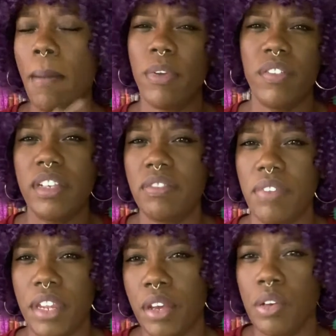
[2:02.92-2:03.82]
previous
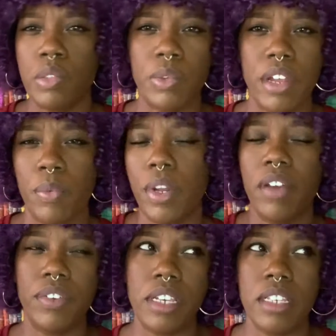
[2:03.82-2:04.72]
videos,
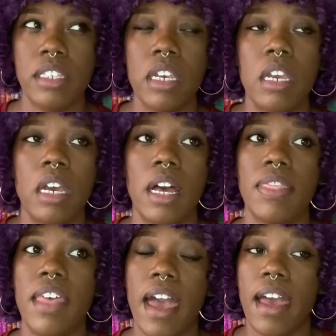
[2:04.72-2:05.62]
whatever it is,
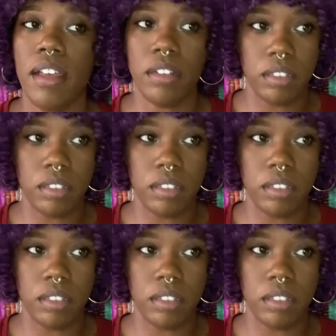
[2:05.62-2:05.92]
that